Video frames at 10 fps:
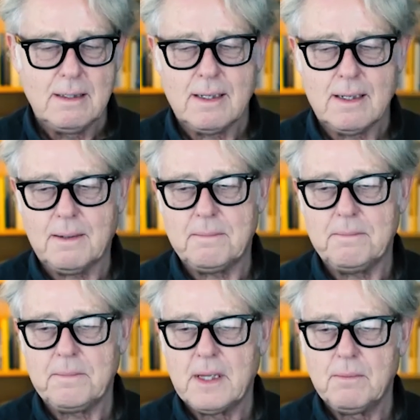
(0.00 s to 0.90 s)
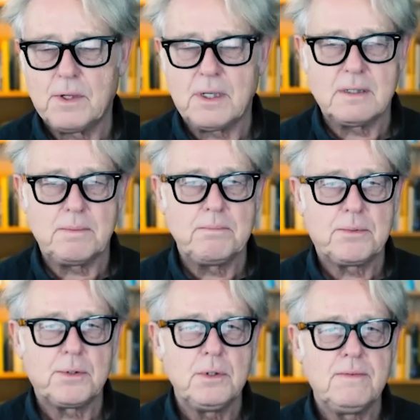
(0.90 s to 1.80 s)
Um, what has been
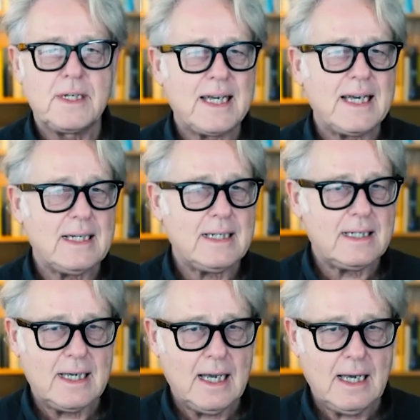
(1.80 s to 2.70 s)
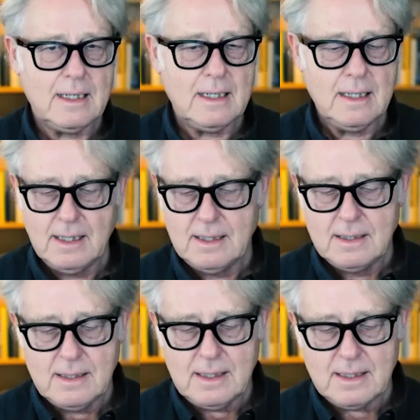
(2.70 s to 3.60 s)
proven again and again
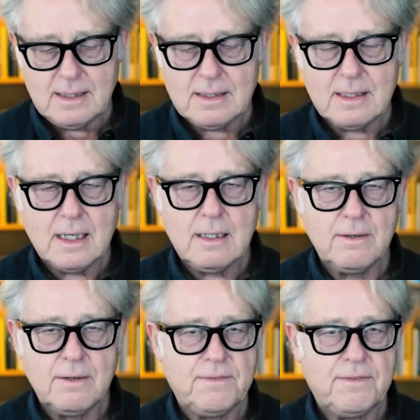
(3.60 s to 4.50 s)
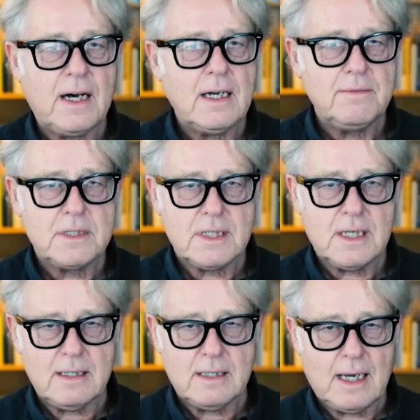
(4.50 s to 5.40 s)
is that a five
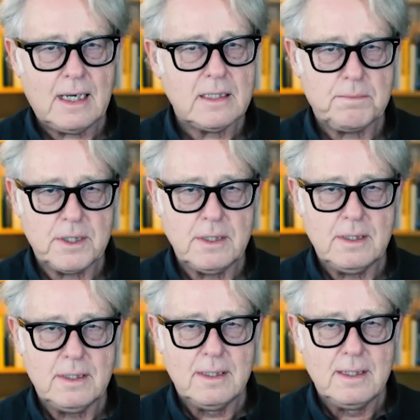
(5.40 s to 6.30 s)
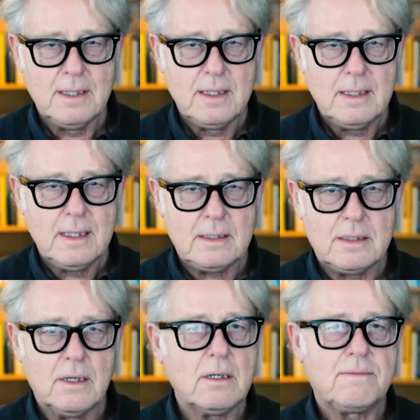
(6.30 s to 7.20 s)
cent aspirin is
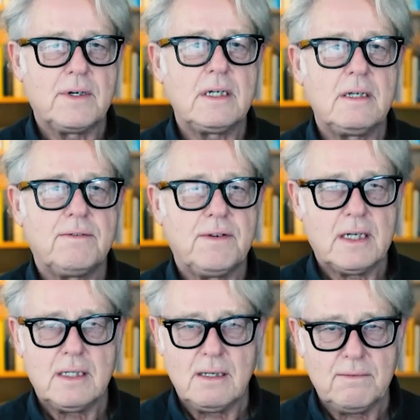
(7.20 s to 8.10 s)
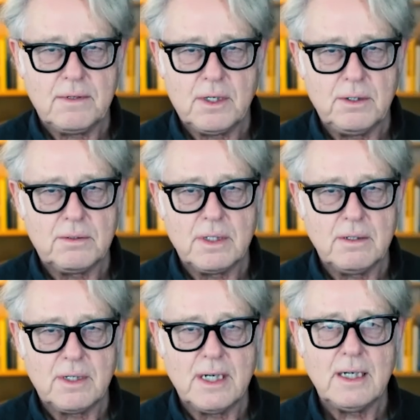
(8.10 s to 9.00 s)
not very effective curing
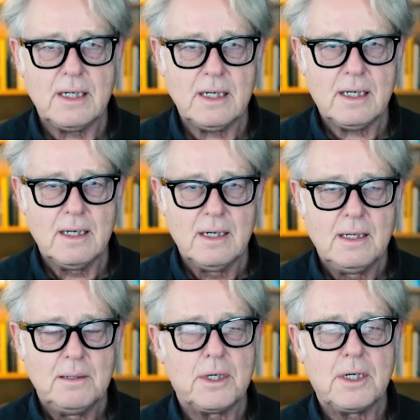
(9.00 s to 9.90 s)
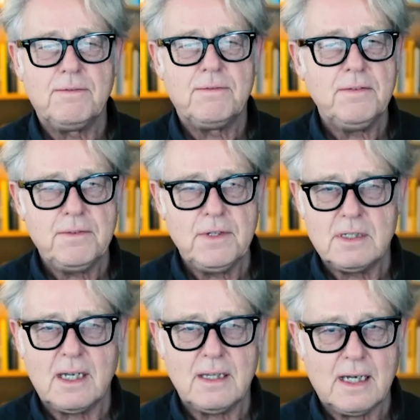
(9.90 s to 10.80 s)
your headache but a 50
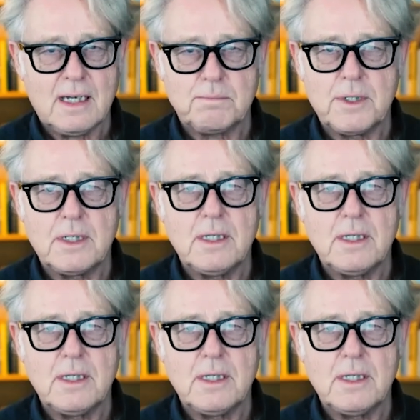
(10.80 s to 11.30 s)
cent aspirin